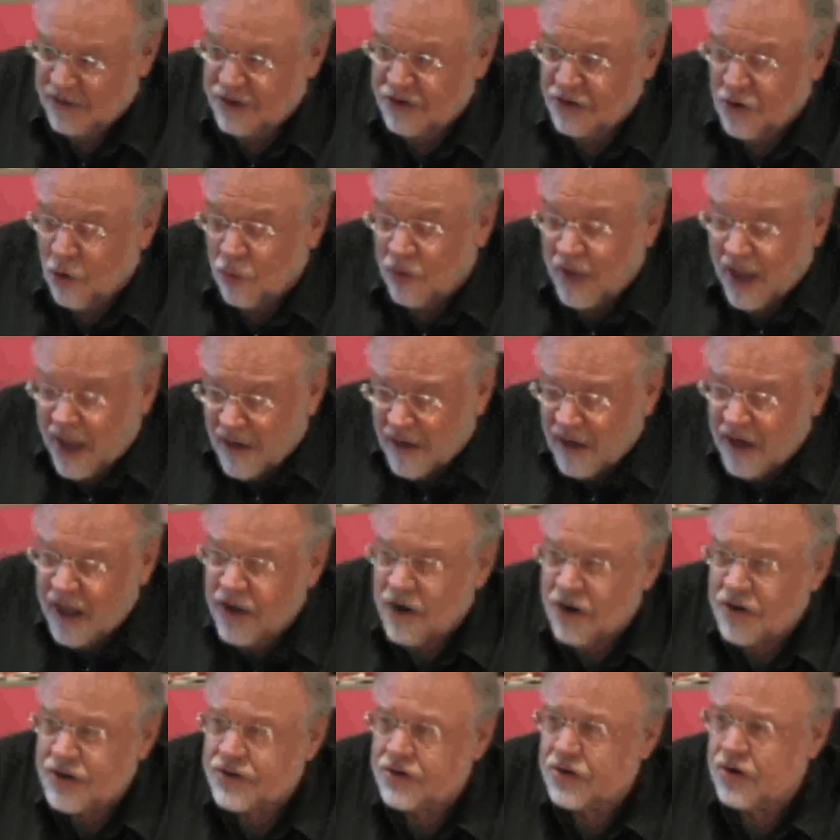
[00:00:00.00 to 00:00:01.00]
so that
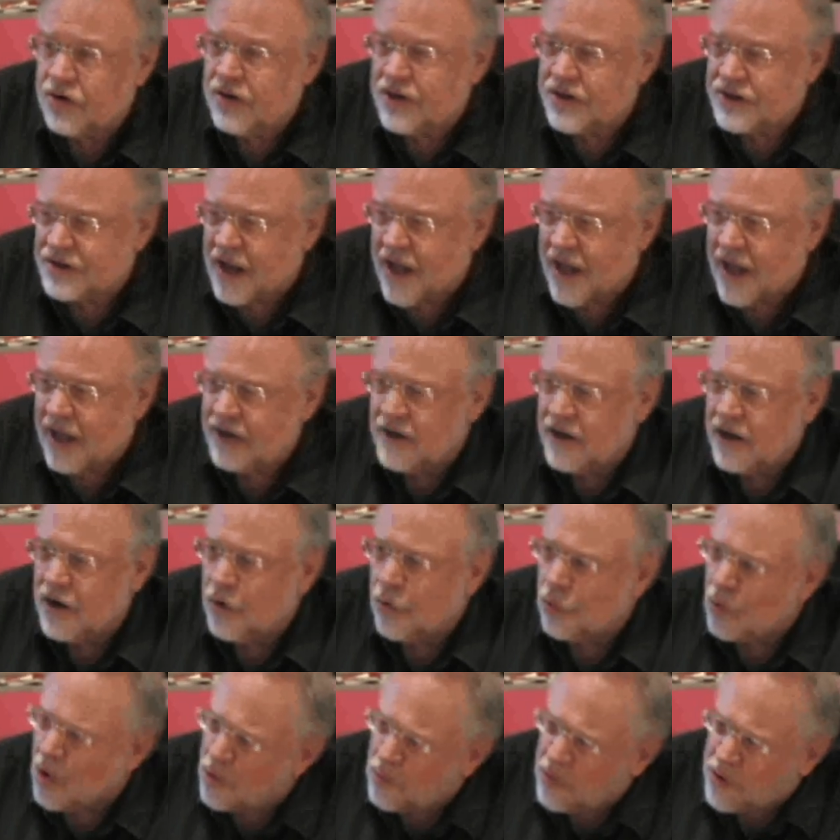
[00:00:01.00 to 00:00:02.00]
led us to this idea:
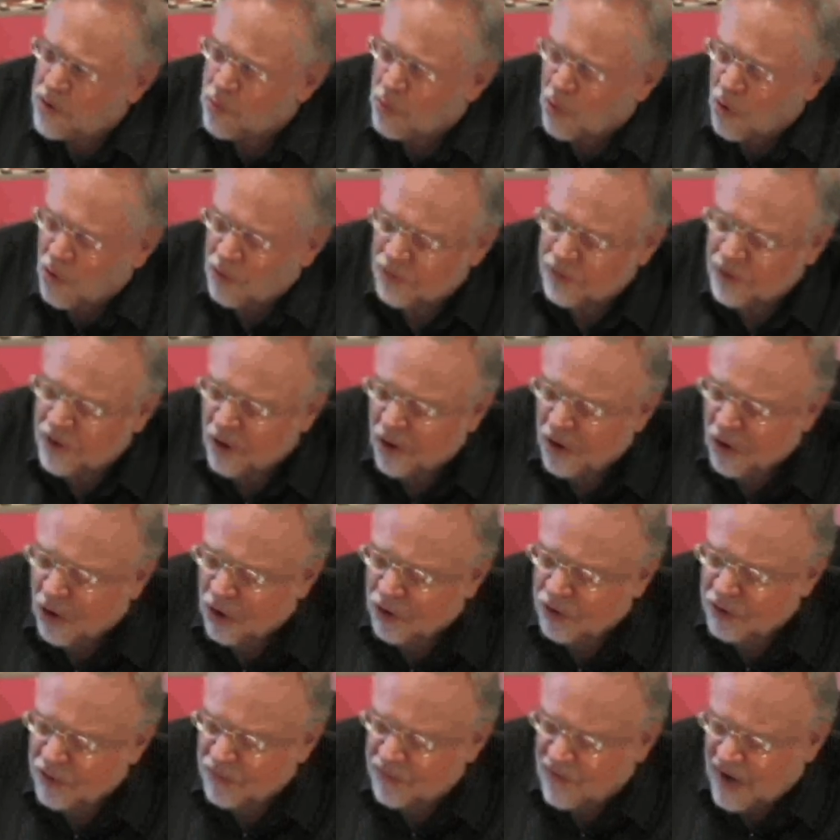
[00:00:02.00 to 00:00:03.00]
what we want
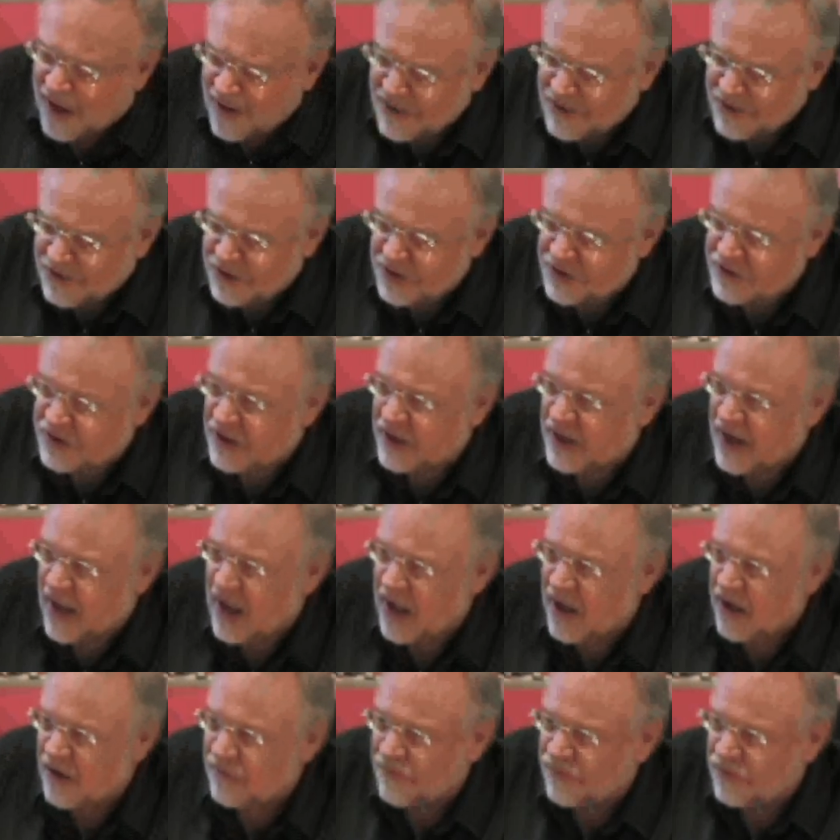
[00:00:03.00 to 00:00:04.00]
are devices that
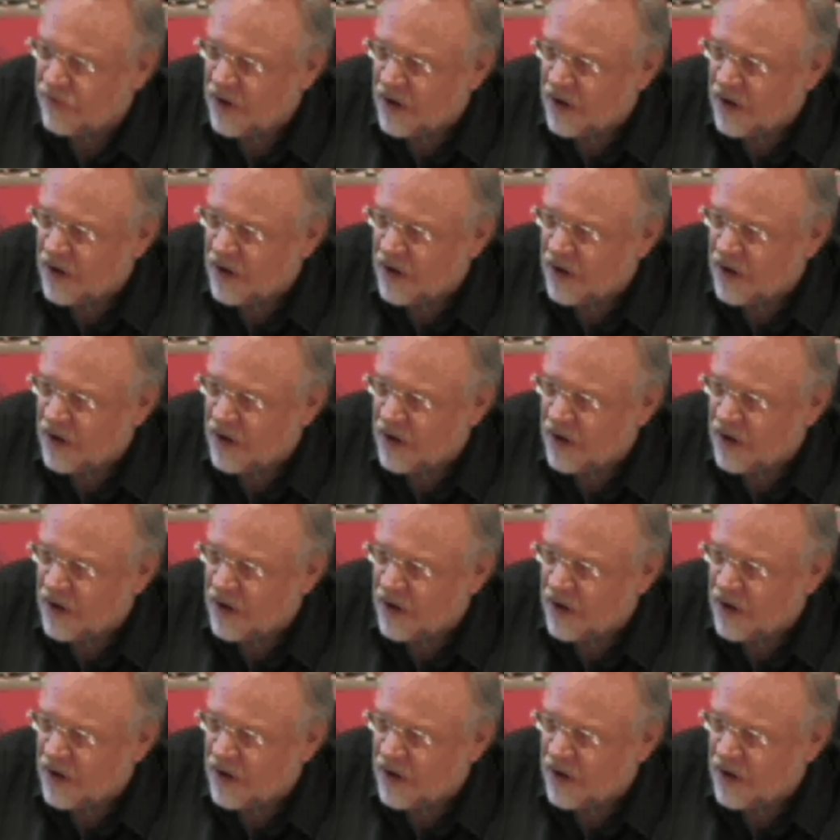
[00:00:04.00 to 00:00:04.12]
have